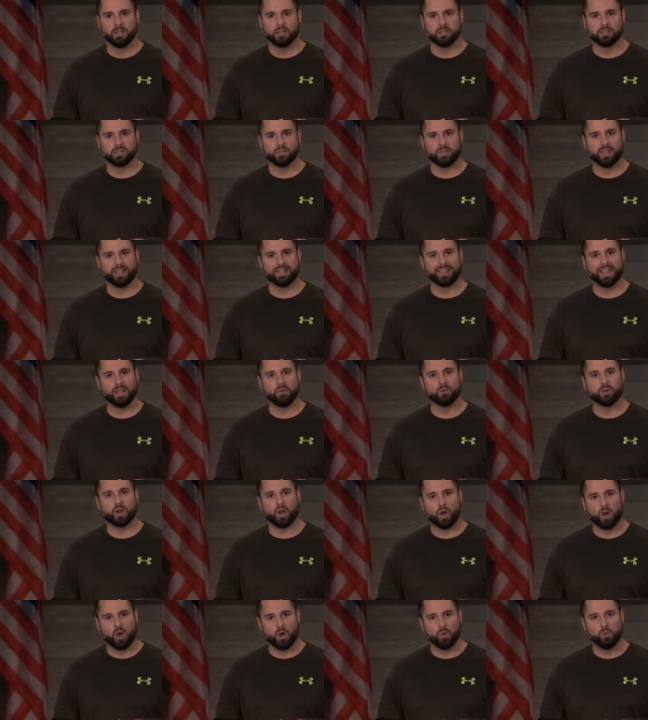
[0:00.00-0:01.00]
so that they would
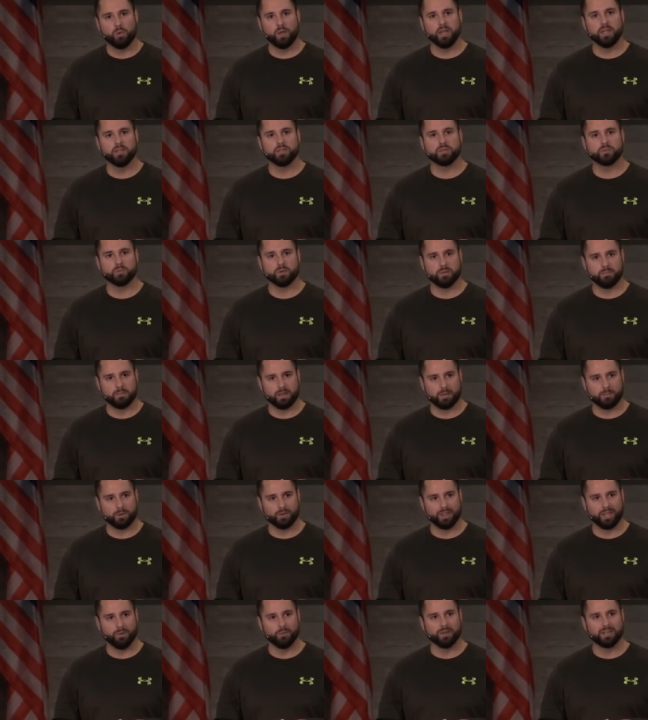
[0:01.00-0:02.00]
always
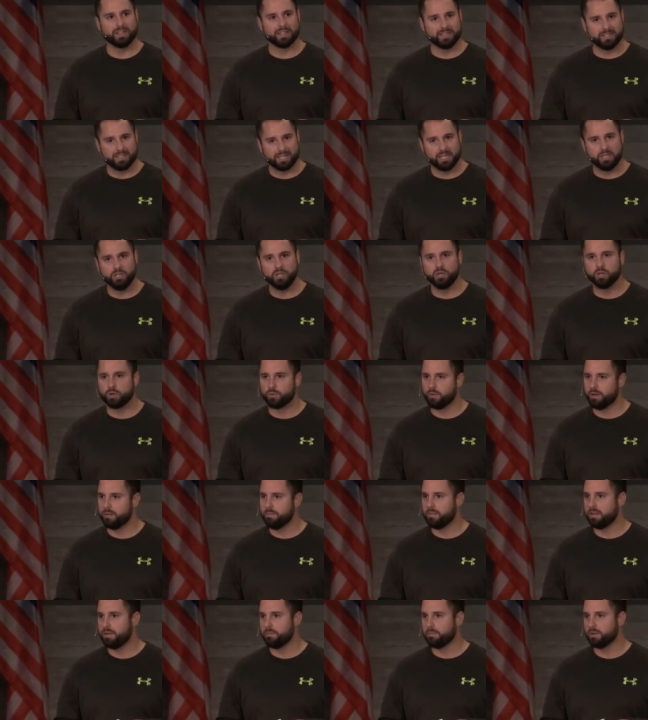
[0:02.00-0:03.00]
remember, they would continue to
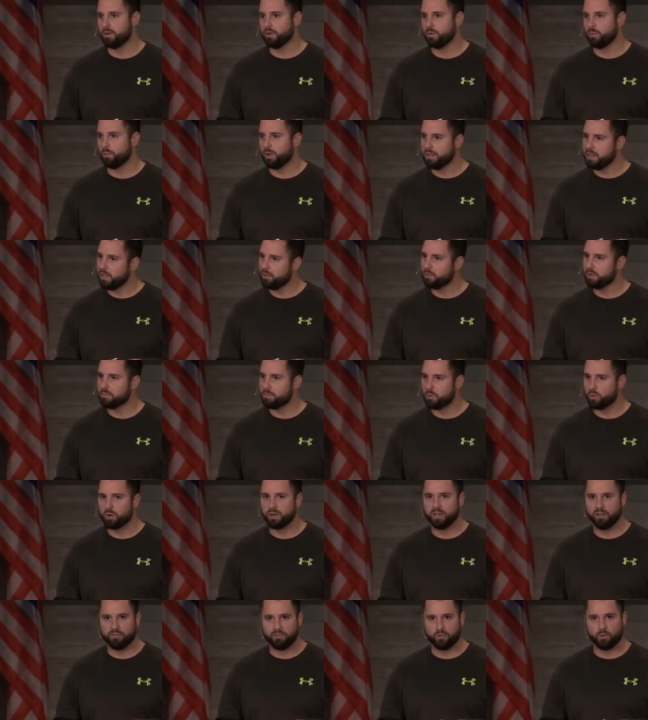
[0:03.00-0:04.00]
remember what they were
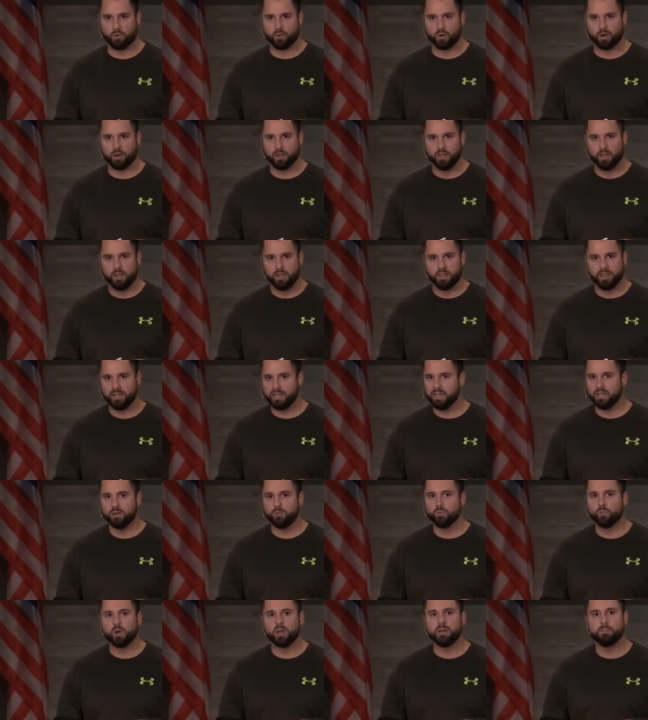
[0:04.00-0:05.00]
mourning for. They
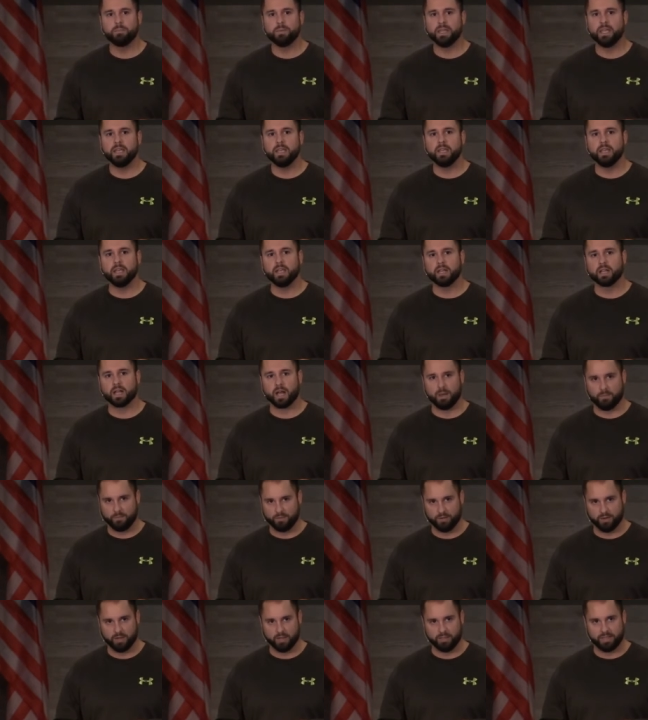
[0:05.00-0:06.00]
didn't want to be
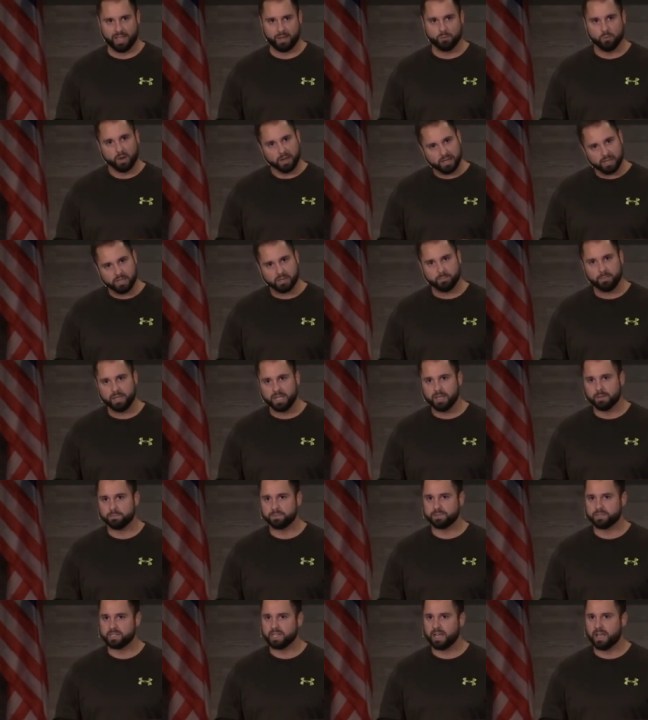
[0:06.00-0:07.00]
comforted, they wanted to be
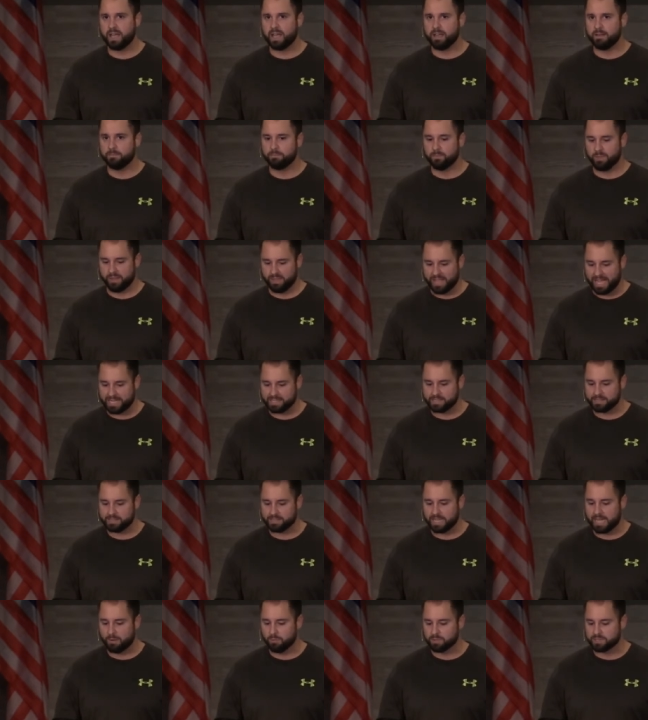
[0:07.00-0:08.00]
upset. And
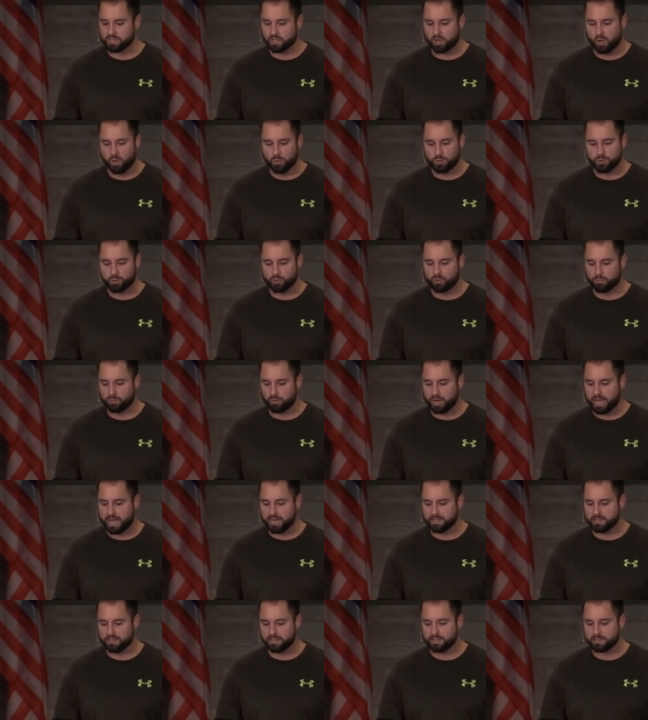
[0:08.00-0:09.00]
that's, that was a cultural
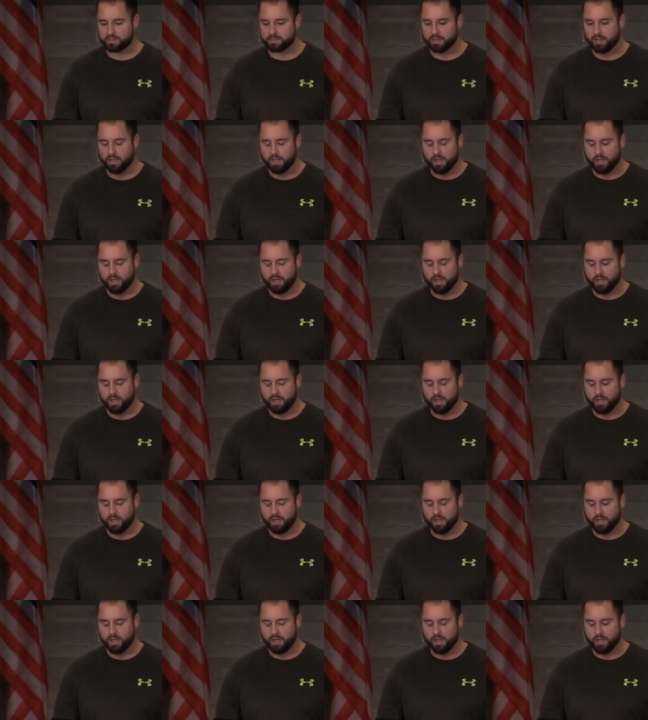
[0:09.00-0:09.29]
practice